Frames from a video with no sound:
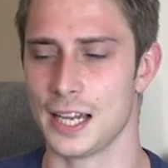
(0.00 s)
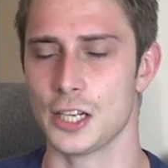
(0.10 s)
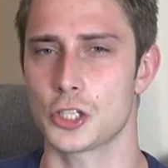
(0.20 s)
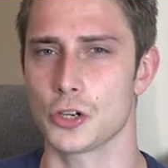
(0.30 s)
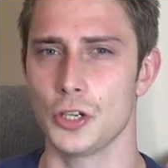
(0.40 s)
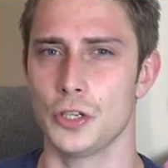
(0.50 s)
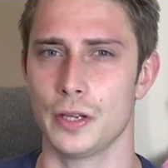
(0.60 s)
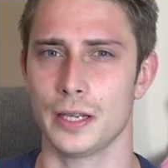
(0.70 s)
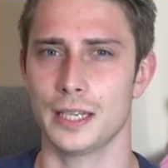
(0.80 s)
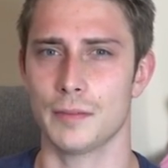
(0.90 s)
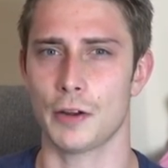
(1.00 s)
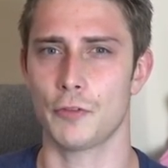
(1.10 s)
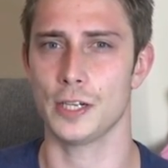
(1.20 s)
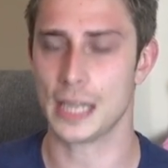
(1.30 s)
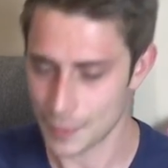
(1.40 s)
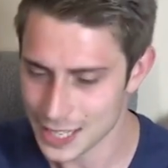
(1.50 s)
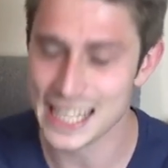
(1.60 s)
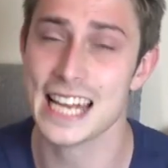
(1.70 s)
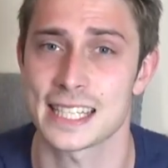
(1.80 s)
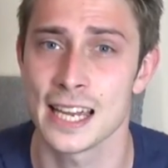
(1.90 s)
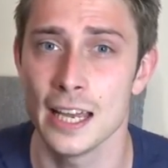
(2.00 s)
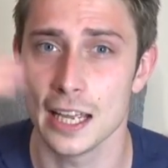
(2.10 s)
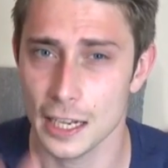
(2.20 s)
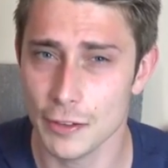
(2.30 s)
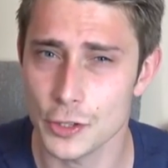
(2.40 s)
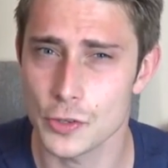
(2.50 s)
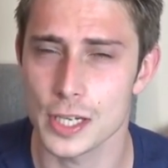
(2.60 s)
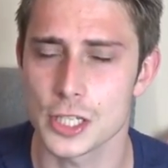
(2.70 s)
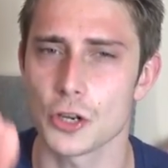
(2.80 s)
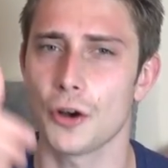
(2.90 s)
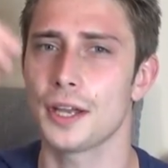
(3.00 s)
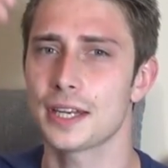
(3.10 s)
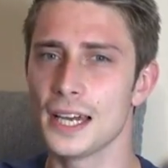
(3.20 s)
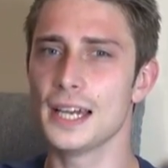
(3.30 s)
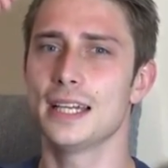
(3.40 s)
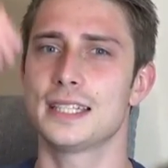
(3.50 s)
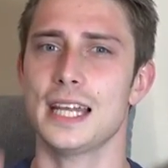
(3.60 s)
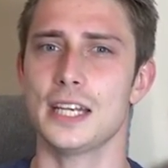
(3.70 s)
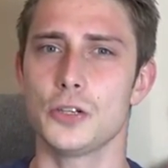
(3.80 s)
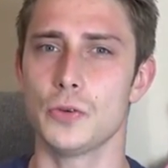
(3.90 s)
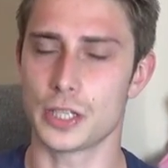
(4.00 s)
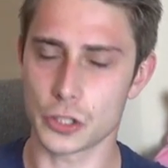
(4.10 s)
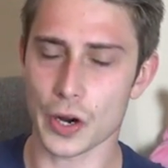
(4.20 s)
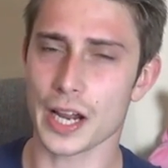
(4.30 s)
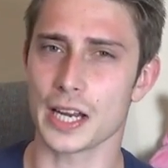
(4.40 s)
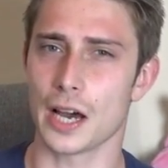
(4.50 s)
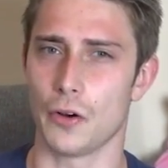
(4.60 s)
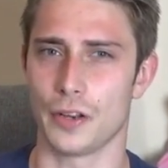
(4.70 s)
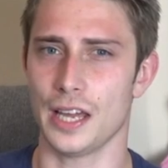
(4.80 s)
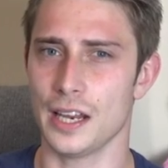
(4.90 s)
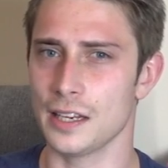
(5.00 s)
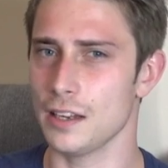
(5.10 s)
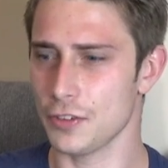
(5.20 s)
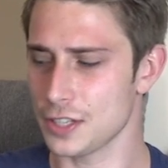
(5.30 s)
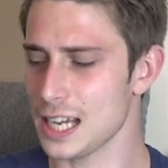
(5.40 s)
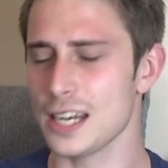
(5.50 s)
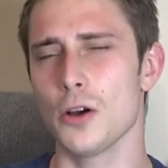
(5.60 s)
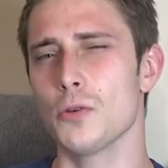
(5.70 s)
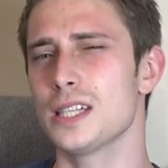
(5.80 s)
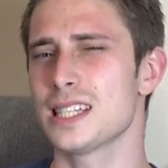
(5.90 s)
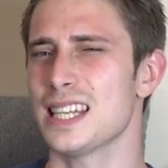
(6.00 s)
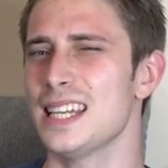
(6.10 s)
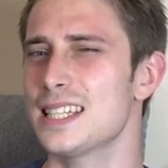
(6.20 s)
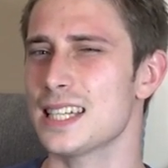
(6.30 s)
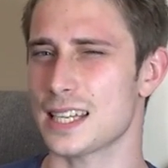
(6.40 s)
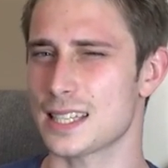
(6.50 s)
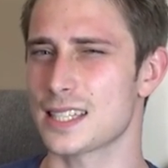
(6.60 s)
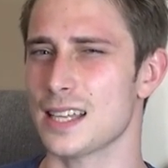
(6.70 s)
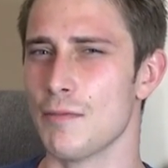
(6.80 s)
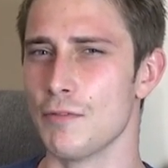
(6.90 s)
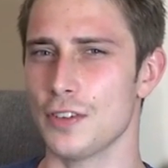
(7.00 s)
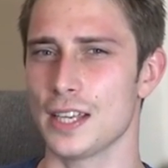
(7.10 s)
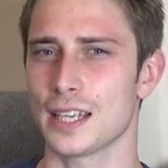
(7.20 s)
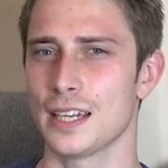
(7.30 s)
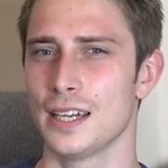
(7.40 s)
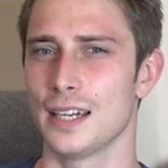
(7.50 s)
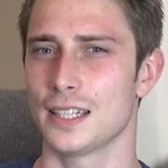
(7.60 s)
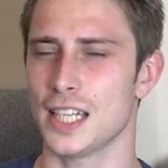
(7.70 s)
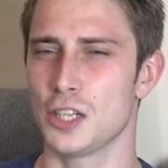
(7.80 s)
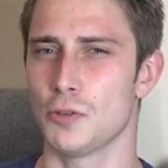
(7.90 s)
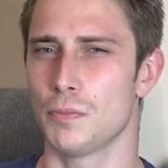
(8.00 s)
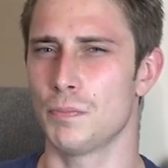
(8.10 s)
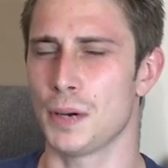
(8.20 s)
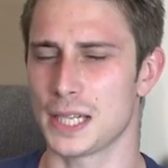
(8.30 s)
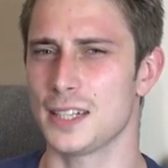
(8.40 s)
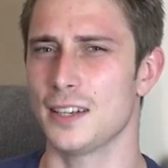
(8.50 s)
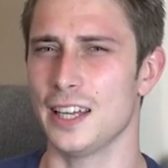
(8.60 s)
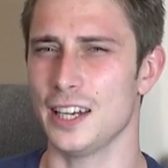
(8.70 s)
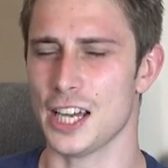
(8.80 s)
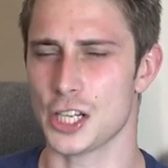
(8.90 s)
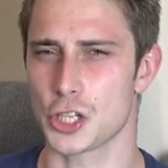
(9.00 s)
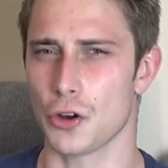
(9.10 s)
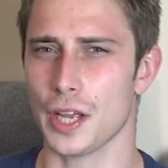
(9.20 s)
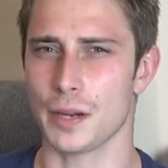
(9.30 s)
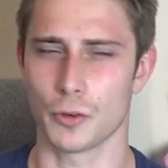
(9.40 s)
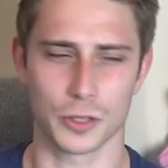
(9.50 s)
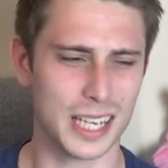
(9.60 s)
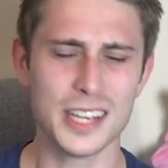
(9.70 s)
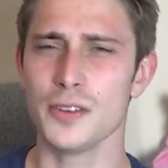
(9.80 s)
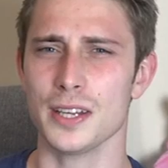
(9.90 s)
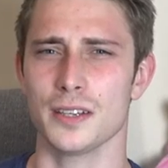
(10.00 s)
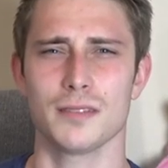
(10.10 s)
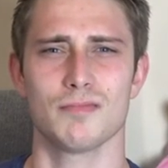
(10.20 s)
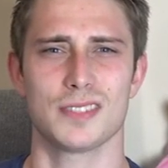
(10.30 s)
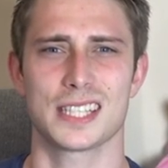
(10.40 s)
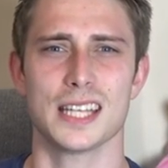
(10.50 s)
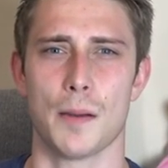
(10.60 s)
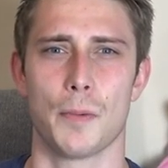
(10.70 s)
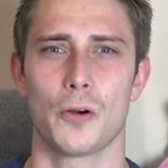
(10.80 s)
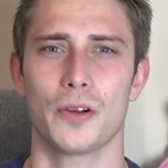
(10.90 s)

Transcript: I enjoy doing it in my free time. And yes, if you do enjoy it, then do it, try it out. And if you then notice it's not something that you particularly enjoy anymore, then you can stop.